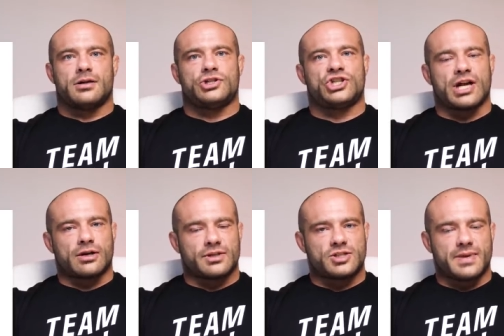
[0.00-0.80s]

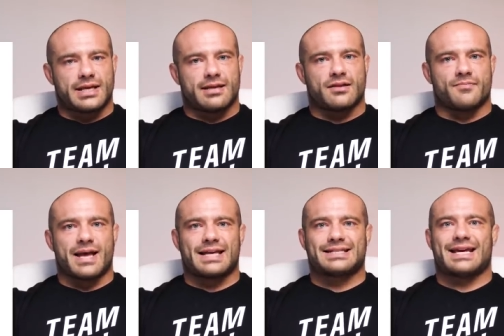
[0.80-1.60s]
Generally speaking, the
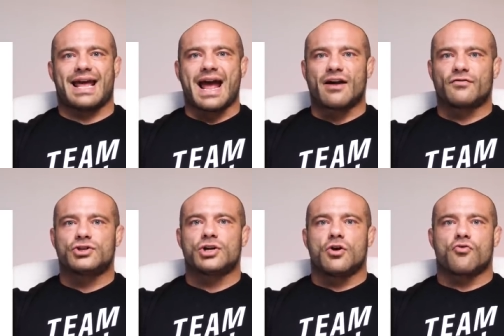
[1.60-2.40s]
best average